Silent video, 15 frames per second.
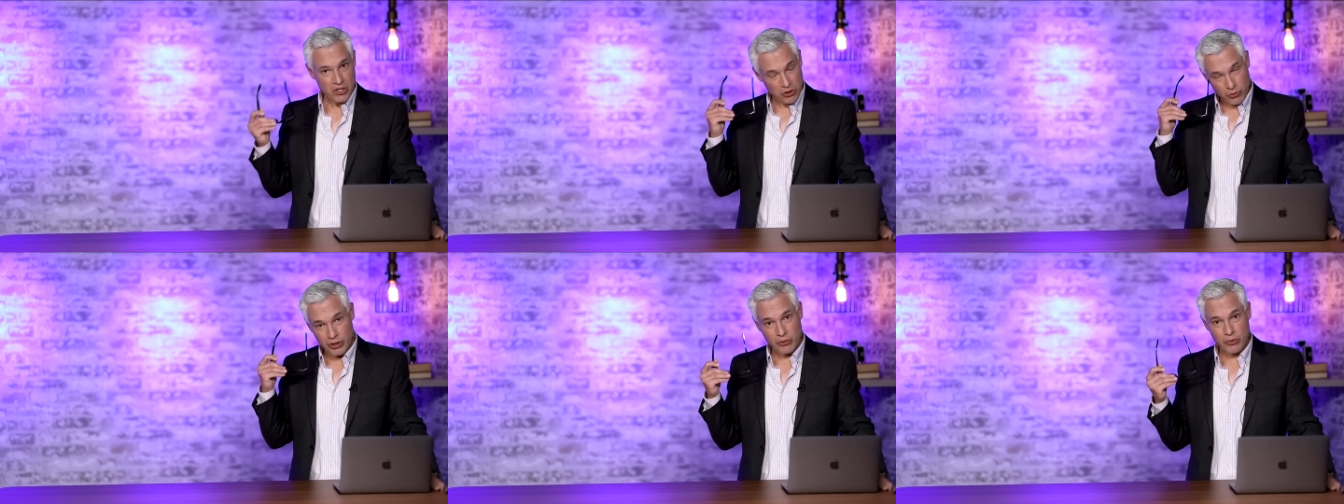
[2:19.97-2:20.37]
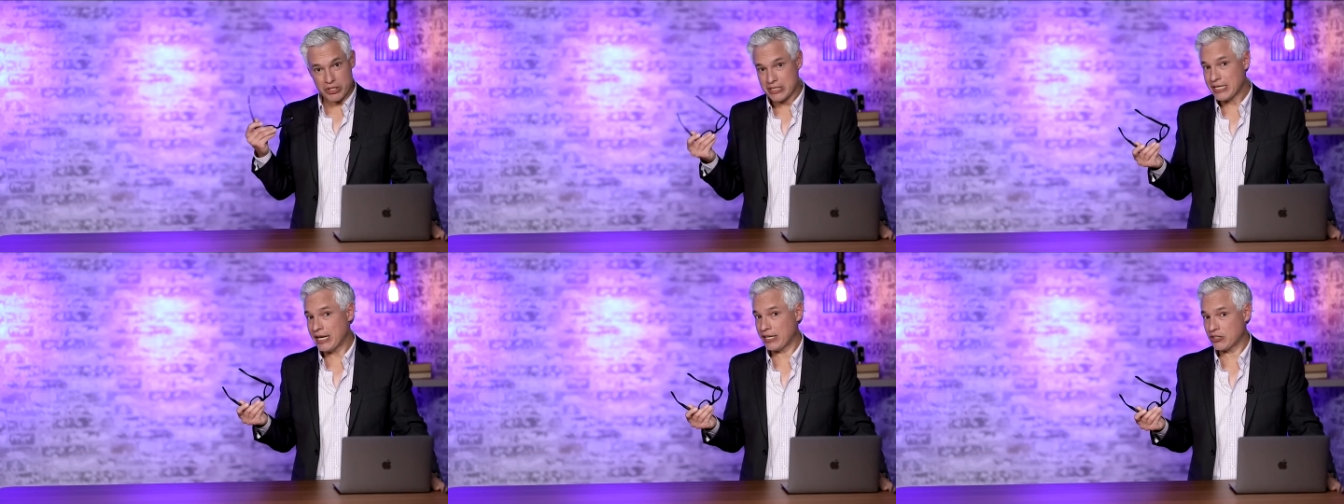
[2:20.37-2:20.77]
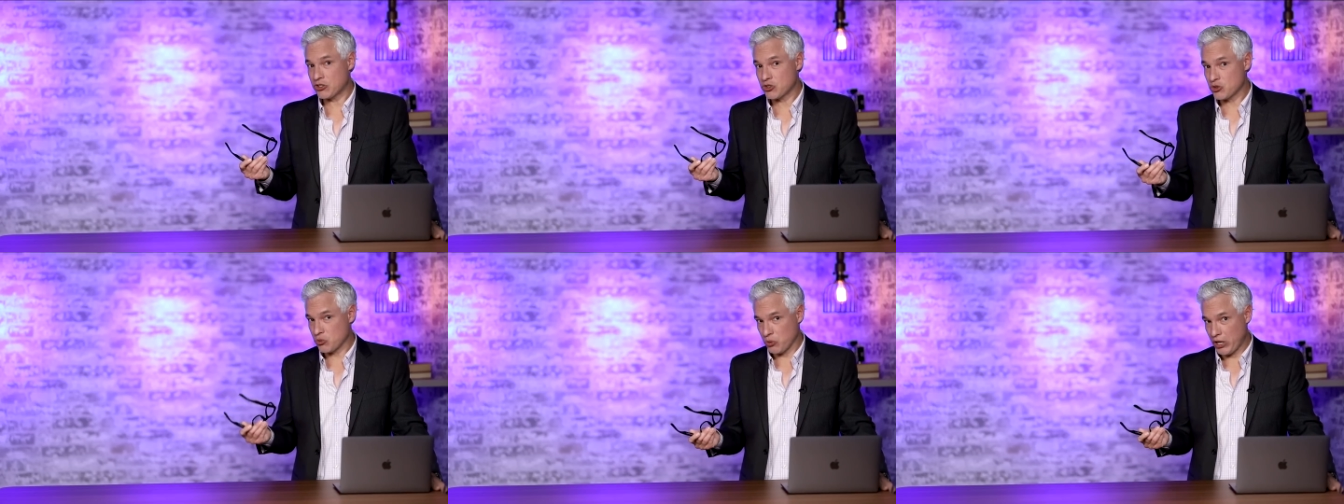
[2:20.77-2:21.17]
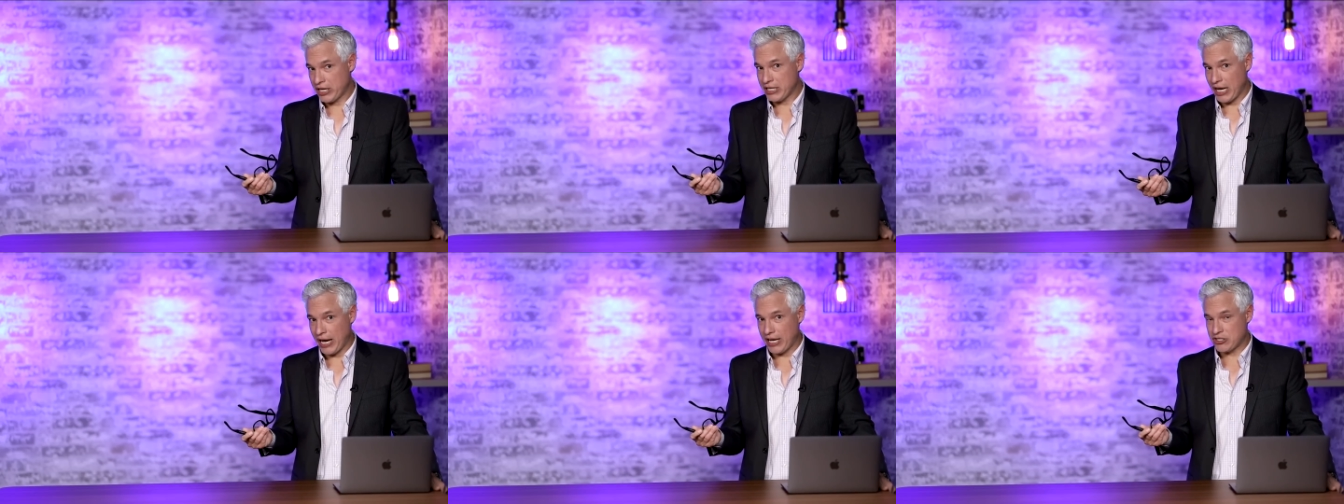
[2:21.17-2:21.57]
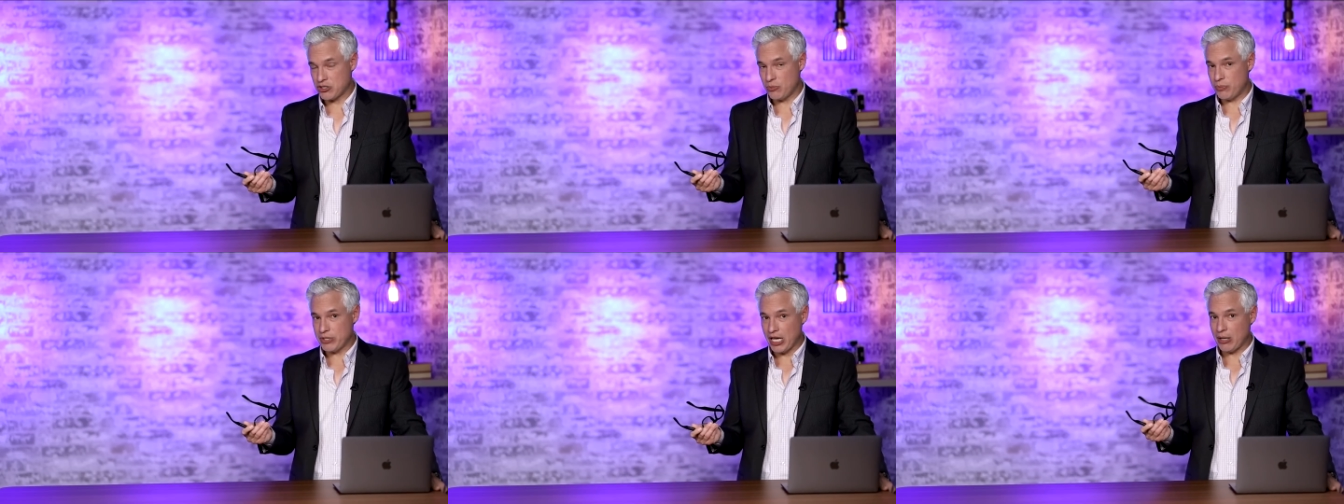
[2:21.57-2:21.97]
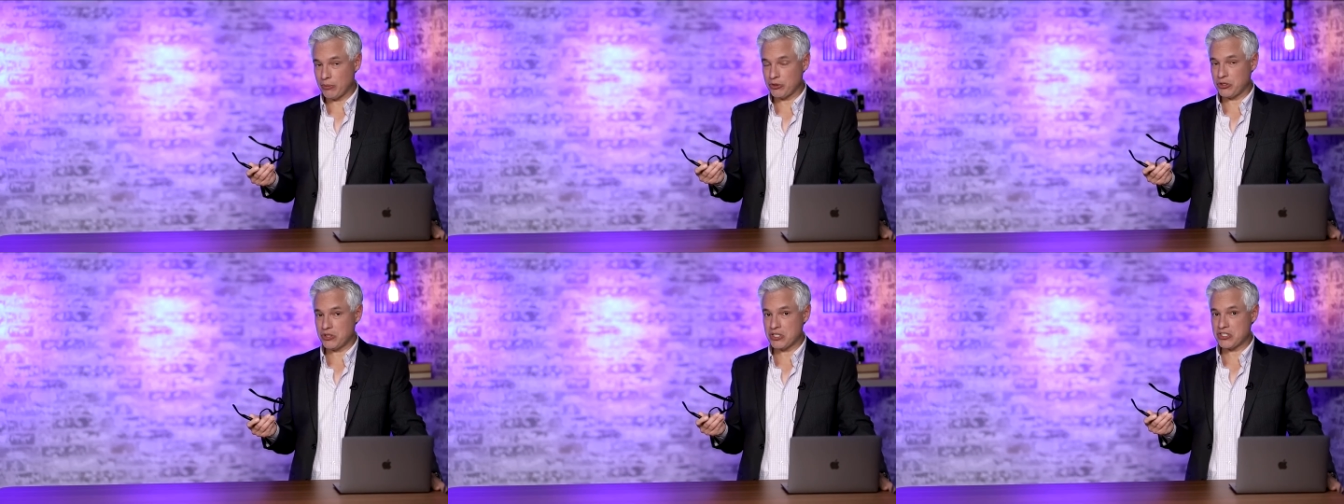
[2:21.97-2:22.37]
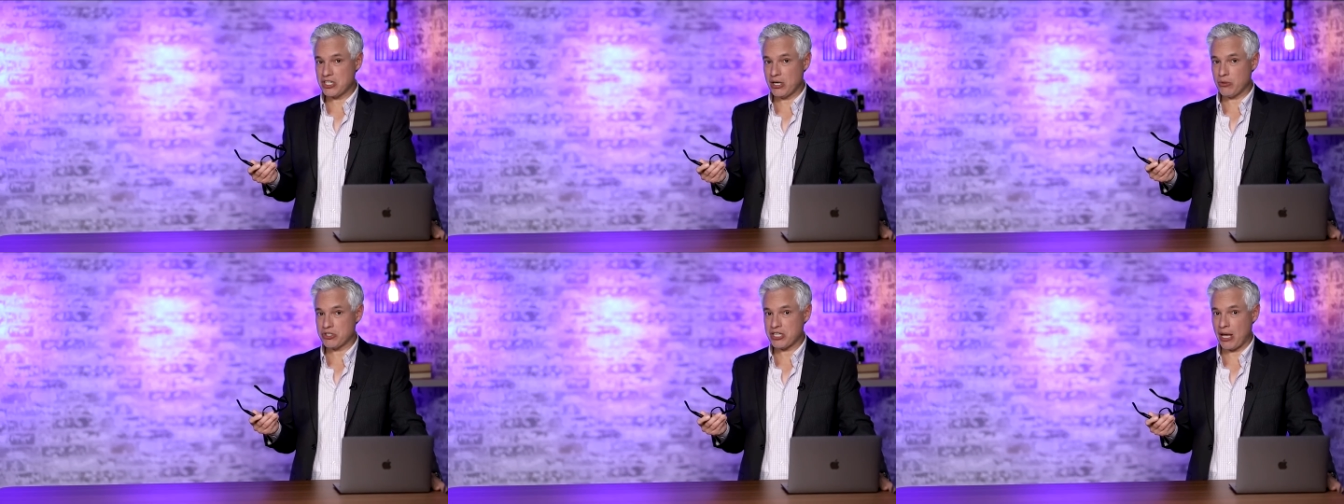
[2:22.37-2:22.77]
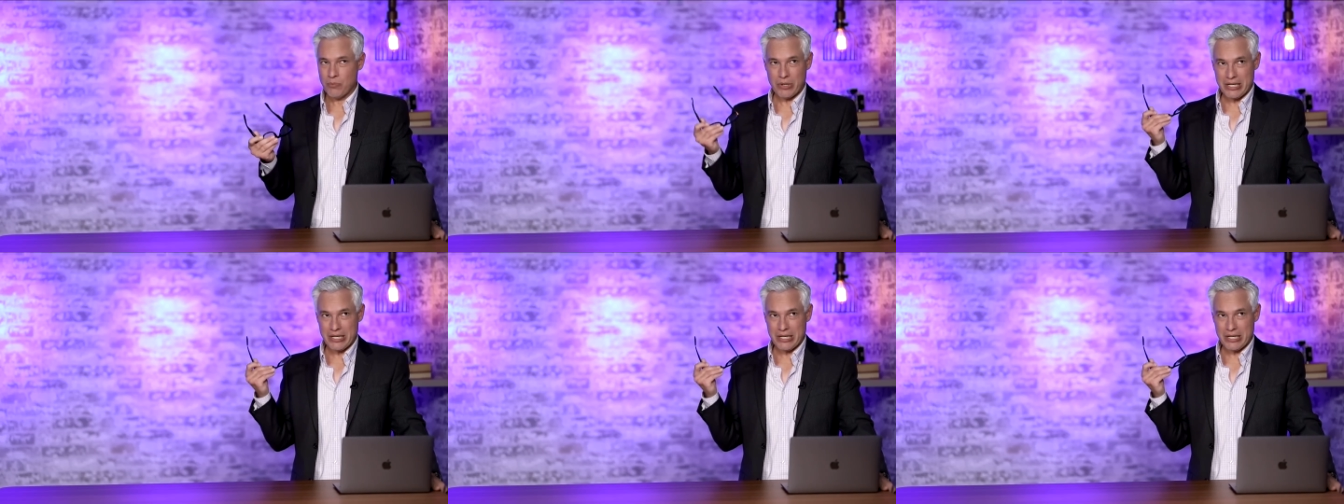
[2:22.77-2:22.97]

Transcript: you really would take a trained eye to be able to distinguish that.